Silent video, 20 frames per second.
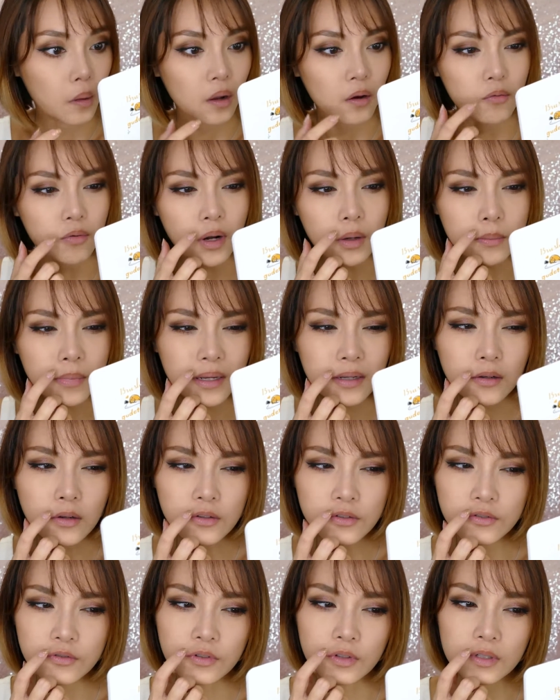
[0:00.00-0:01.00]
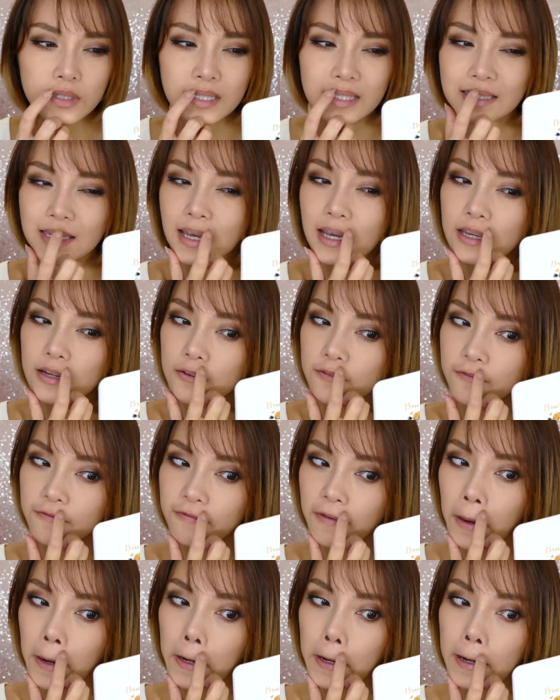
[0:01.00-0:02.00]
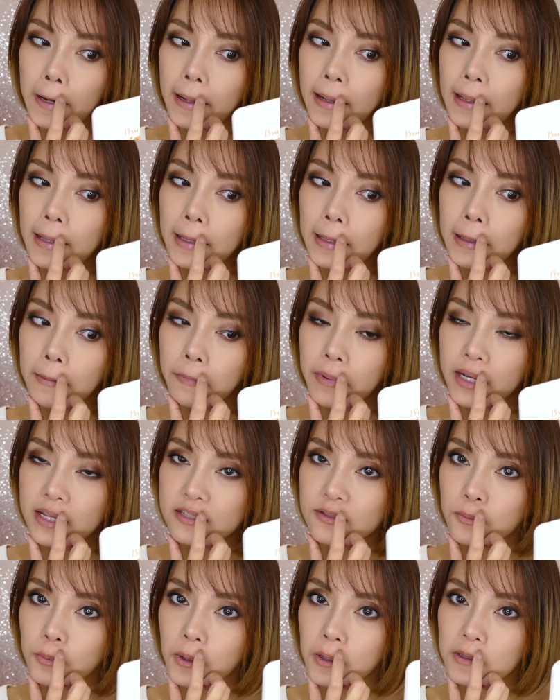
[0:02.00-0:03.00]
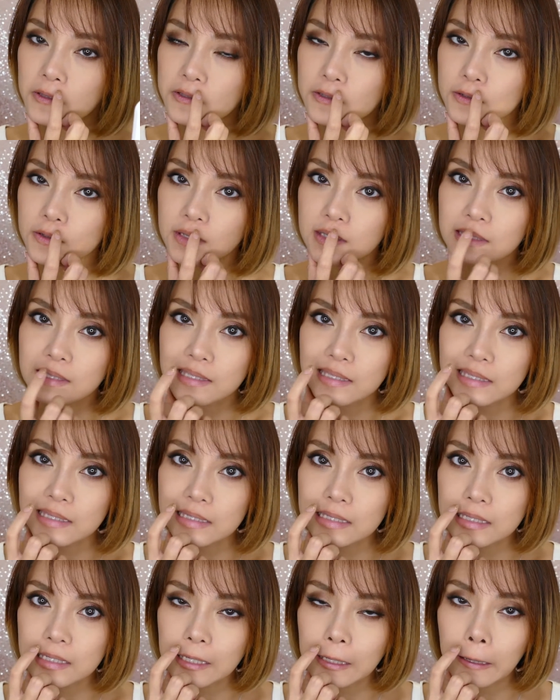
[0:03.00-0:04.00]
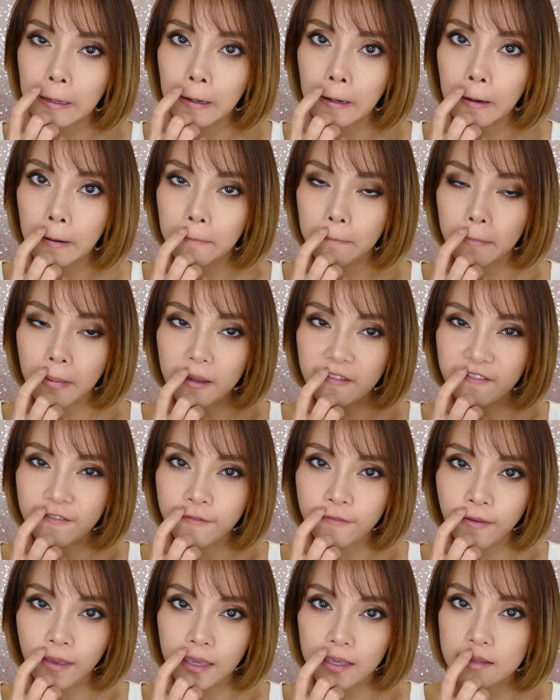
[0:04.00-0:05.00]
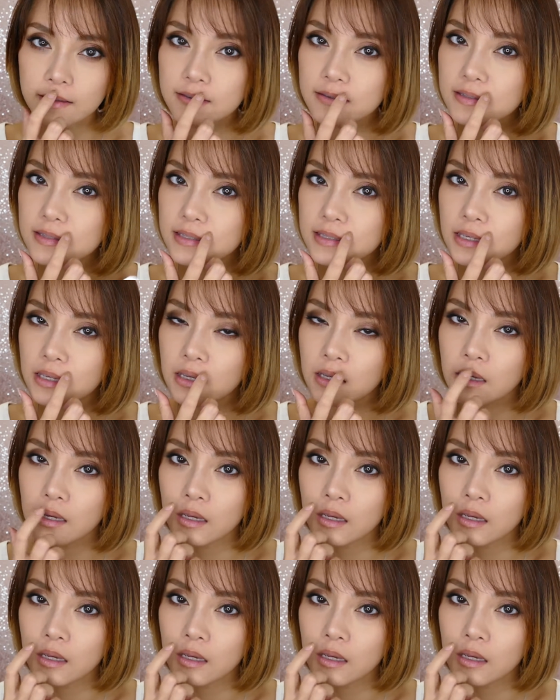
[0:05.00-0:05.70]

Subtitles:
Around my nostrils, it's kind of faded a little bit as well, so you can see my veins.